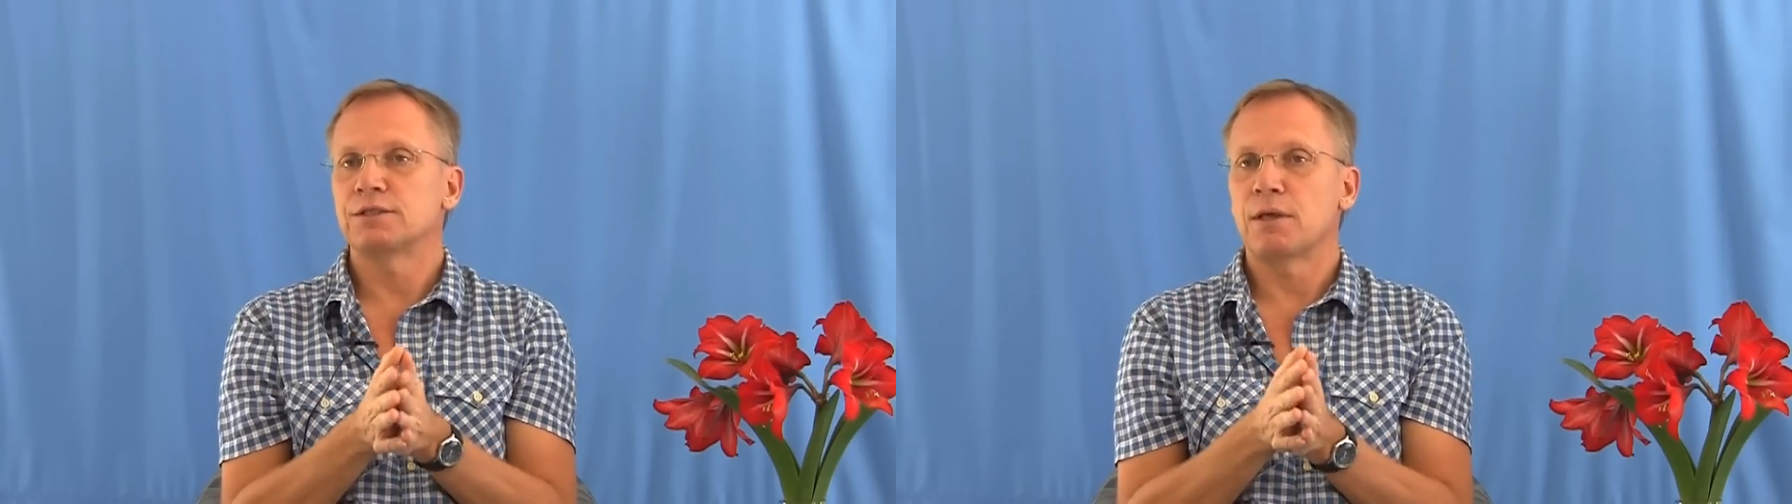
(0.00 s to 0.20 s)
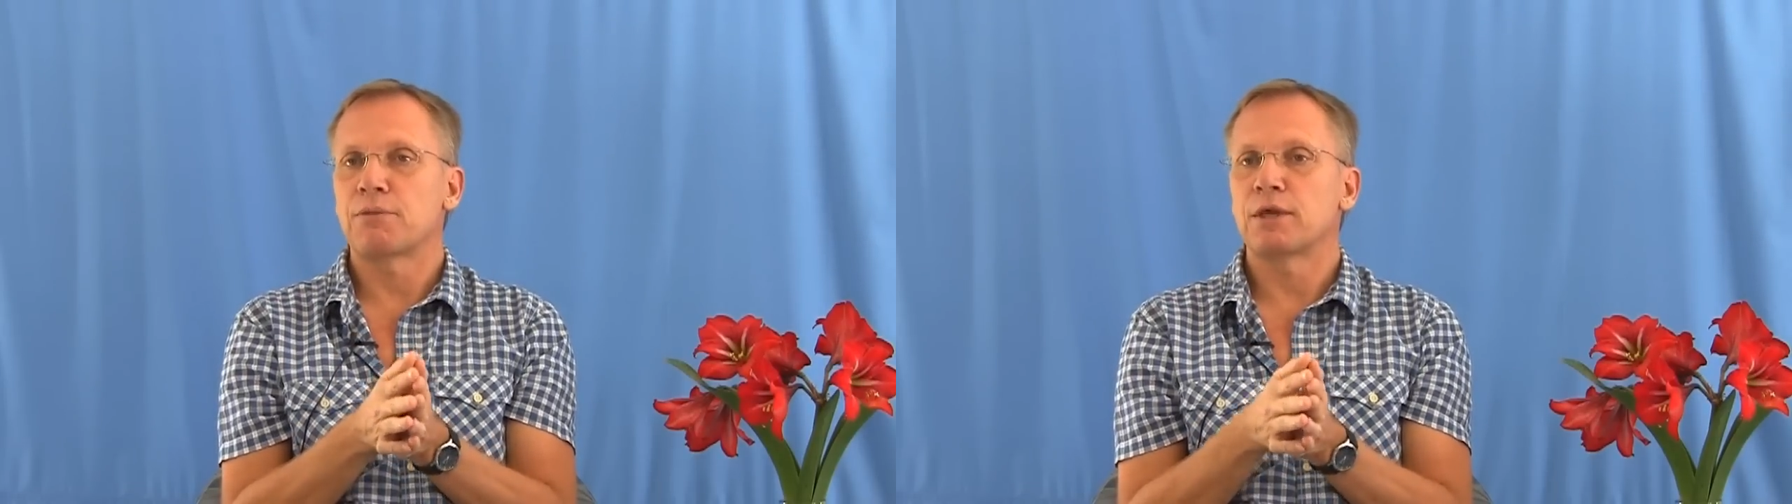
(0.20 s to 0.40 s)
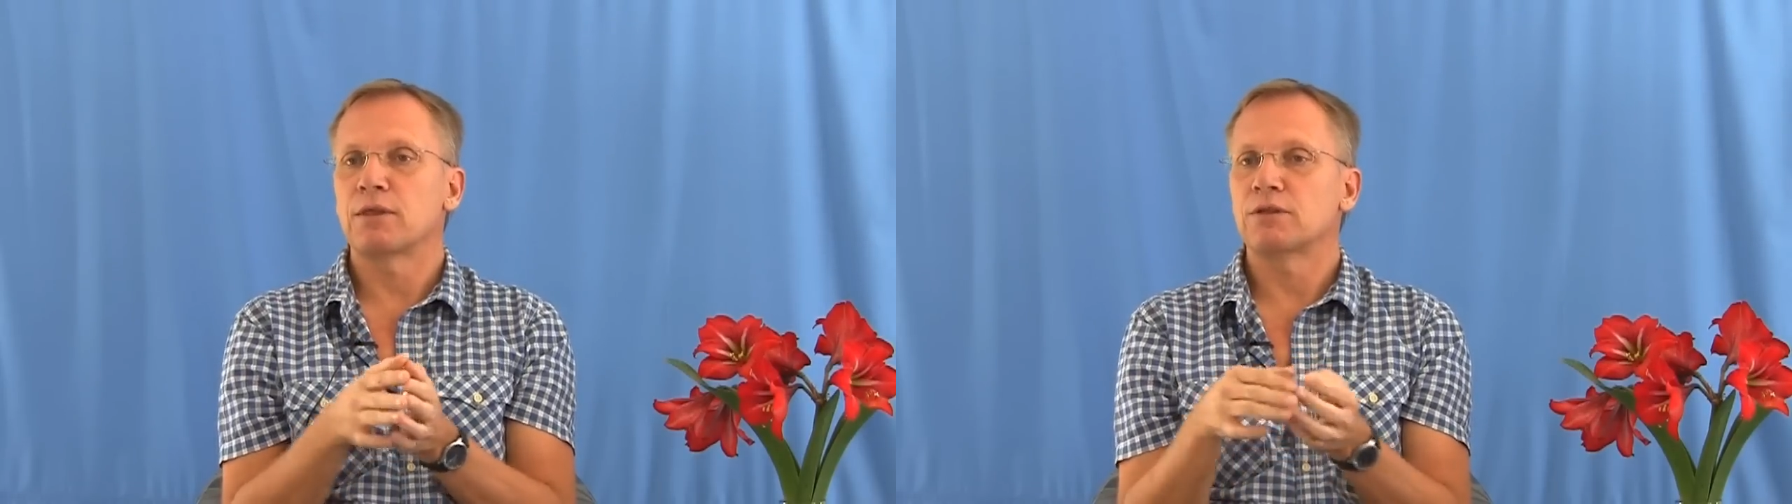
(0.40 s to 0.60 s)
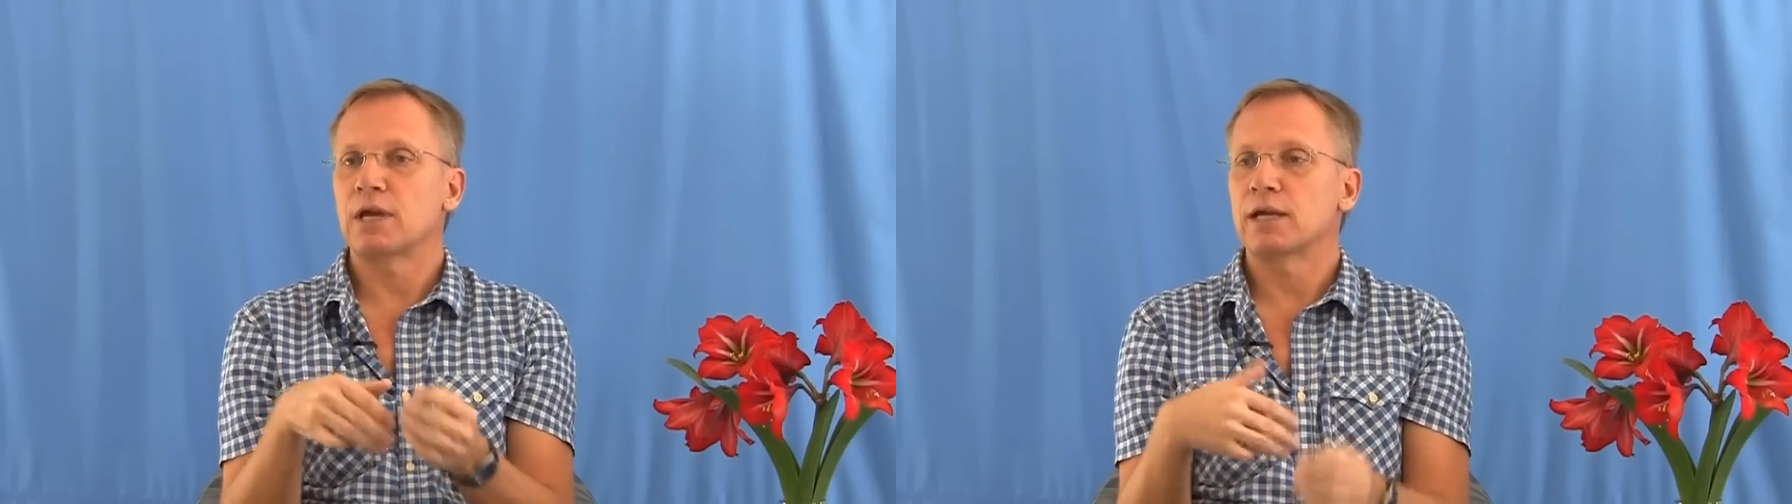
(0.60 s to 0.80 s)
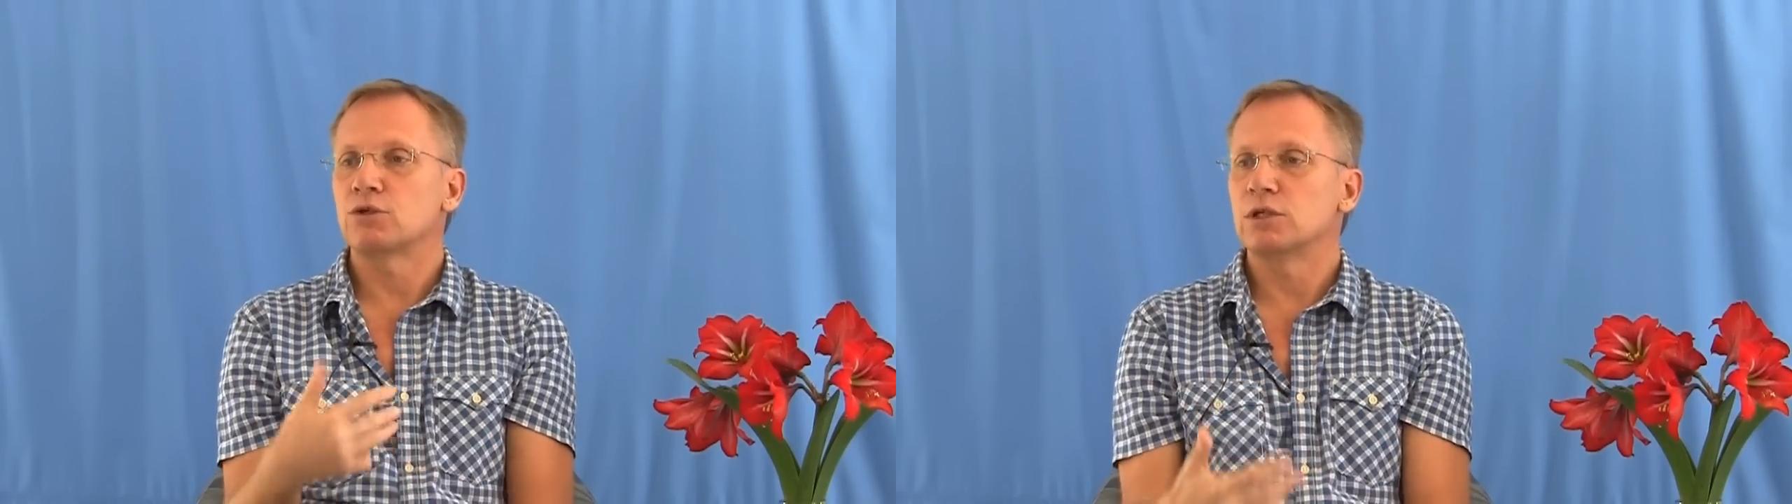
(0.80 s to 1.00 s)
something that
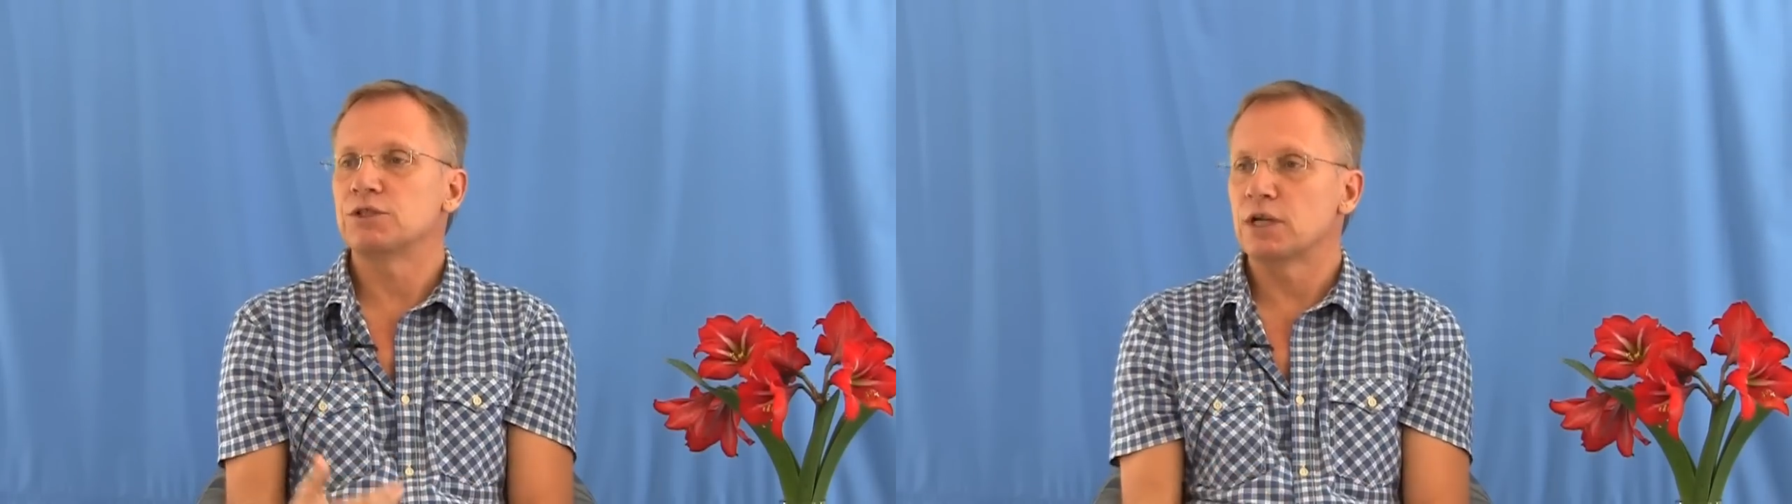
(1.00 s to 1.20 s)
actually